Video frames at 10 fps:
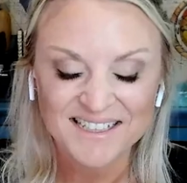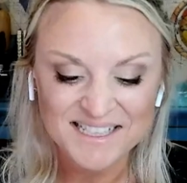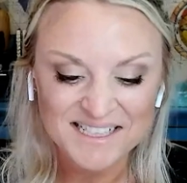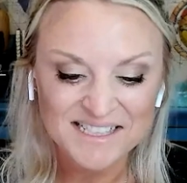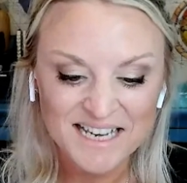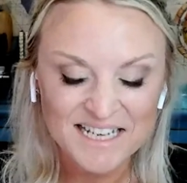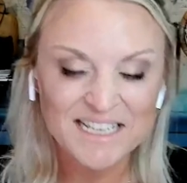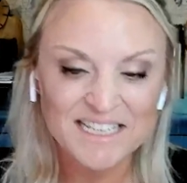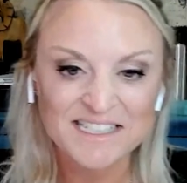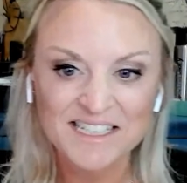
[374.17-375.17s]
It's exciting
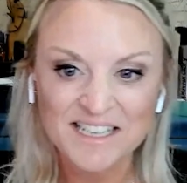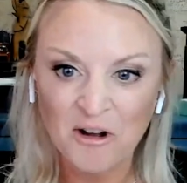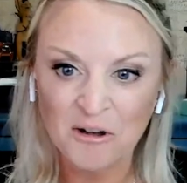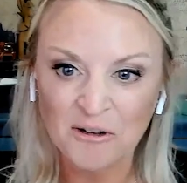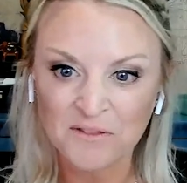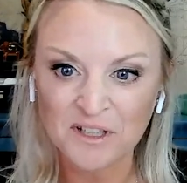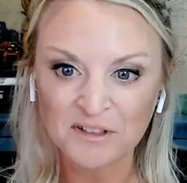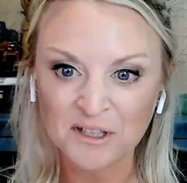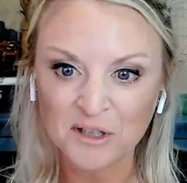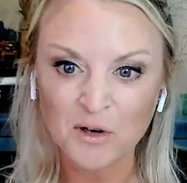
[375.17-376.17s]
to see all of
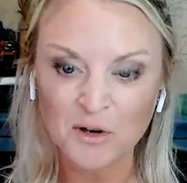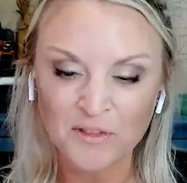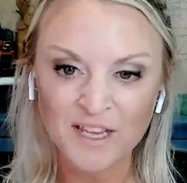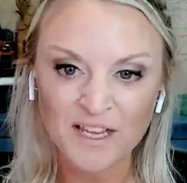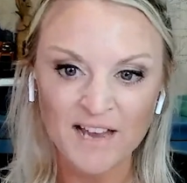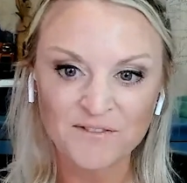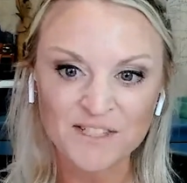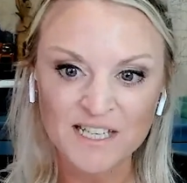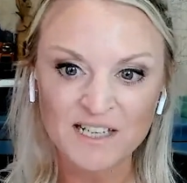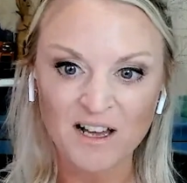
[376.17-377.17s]
the I've
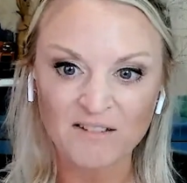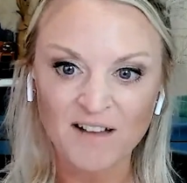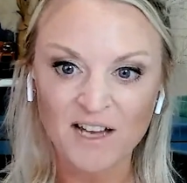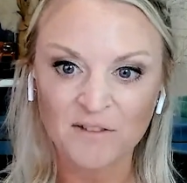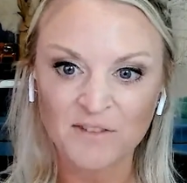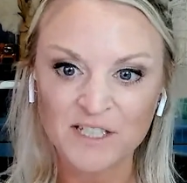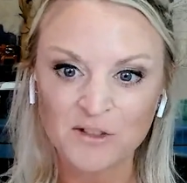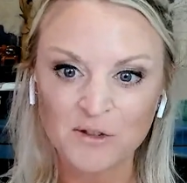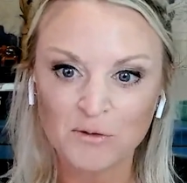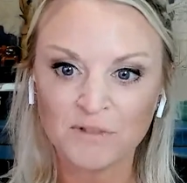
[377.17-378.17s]
seen a lot of
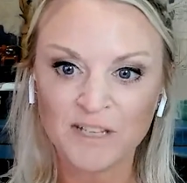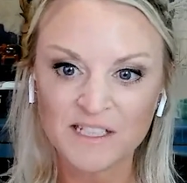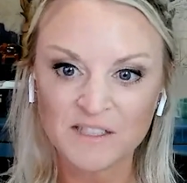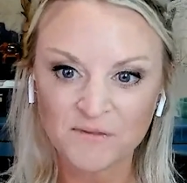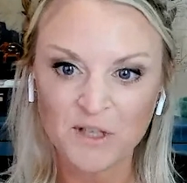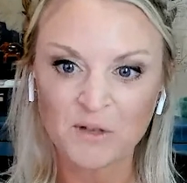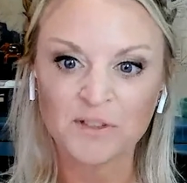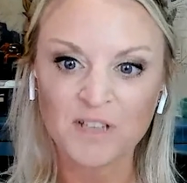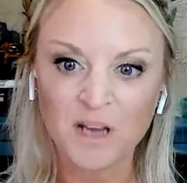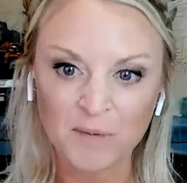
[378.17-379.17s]
these new linked
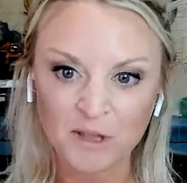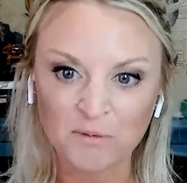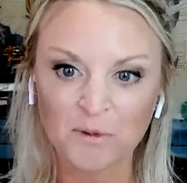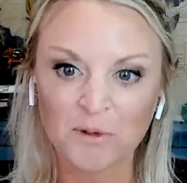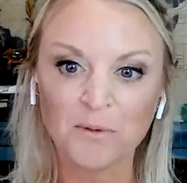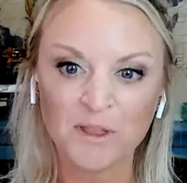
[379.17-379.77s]
fields coming through